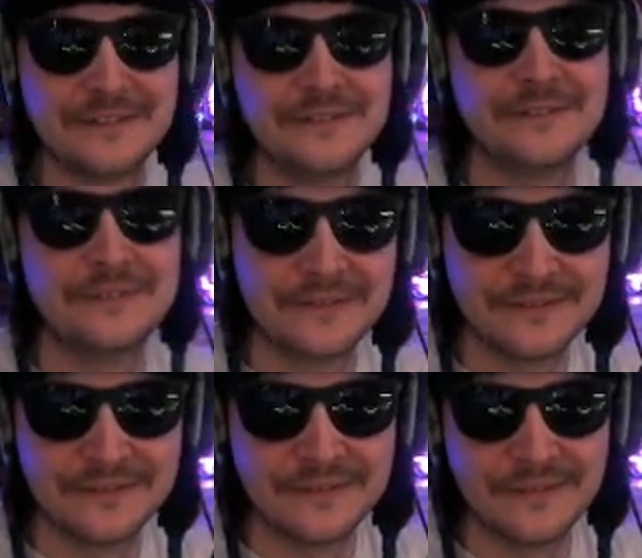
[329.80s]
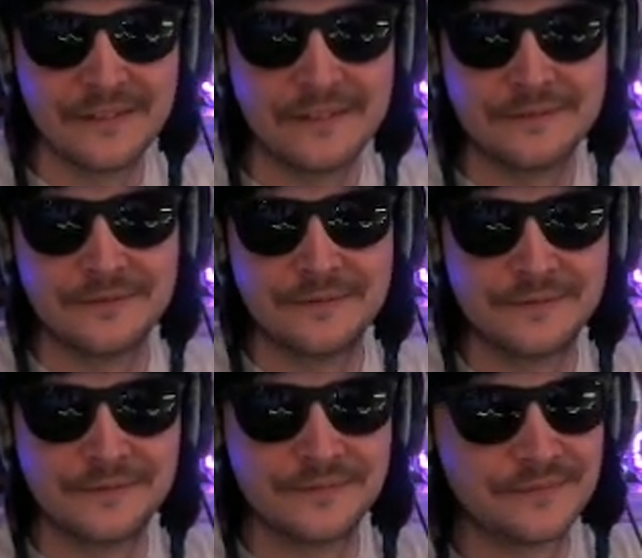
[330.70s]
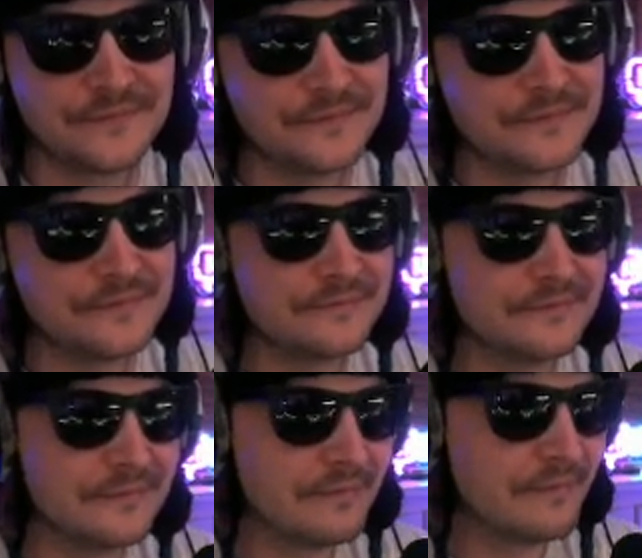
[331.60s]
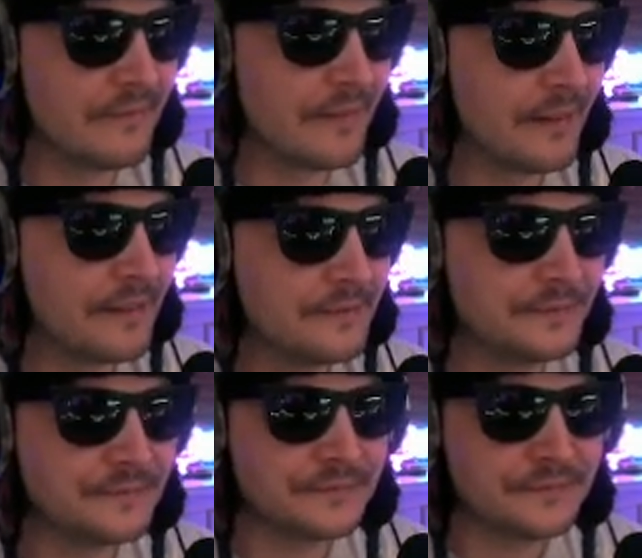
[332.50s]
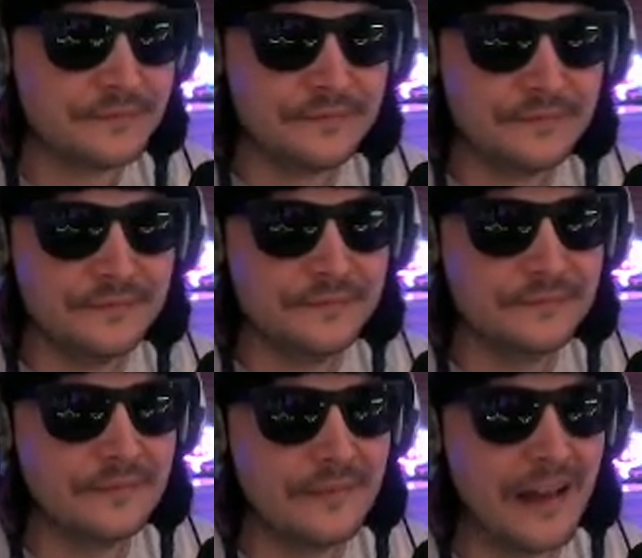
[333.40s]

This person isn't speaking.